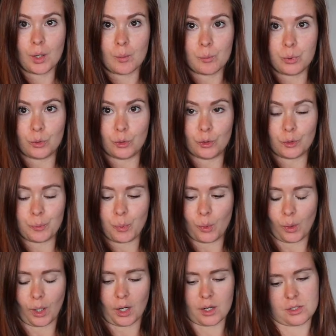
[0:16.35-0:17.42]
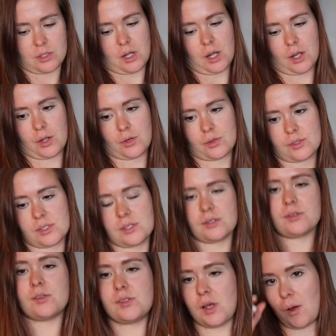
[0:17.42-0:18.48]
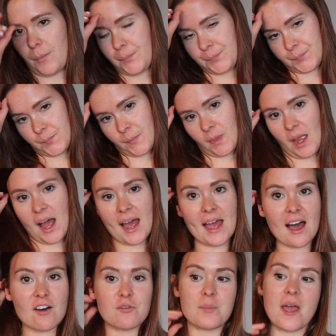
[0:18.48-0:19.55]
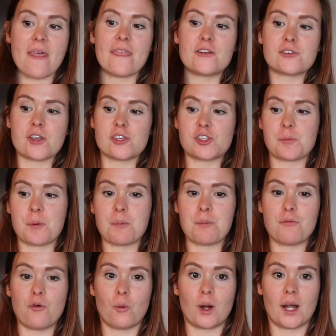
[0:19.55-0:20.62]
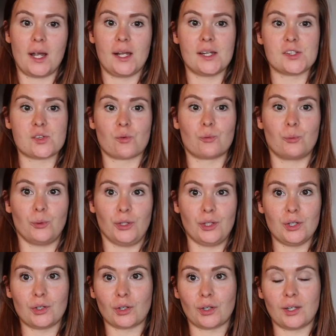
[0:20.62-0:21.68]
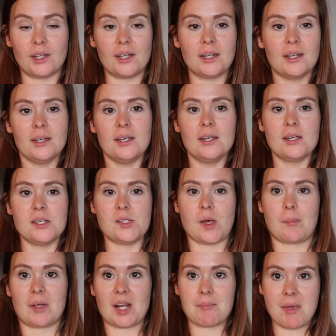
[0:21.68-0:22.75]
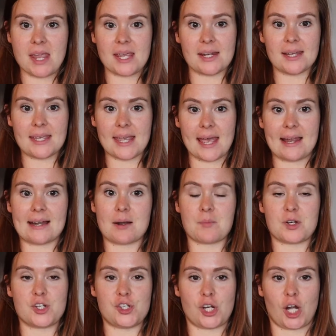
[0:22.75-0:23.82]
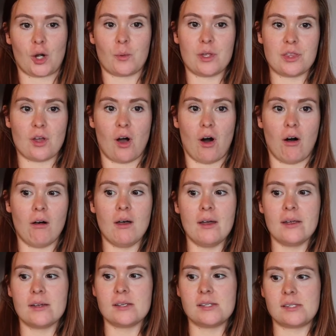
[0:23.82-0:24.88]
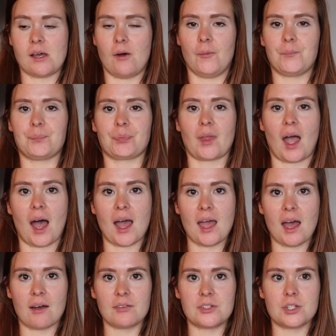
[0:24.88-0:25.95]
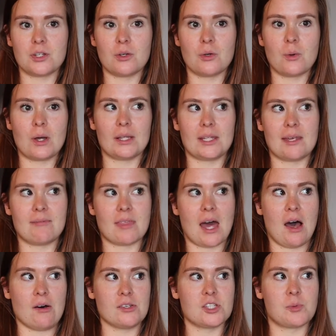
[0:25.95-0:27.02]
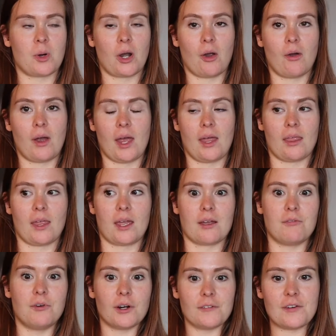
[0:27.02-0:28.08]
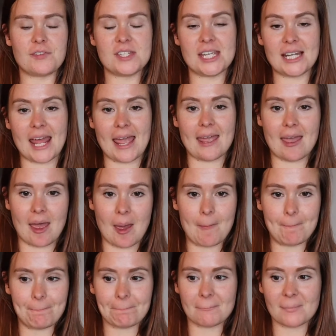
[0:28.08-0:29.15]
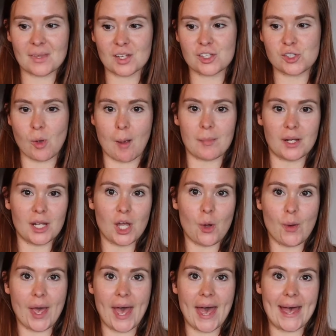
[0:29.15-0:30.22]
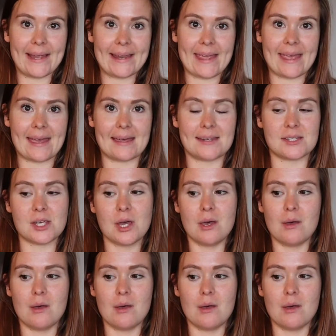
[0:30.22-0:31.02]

pulled pork tacos. So I have made this recipe before and it's really good, so I'm gonna make it again and I'm gonna share it with y'all. So I have to leave the house tomorrow at like 4:15 a.m. So I'm gonna go ahead and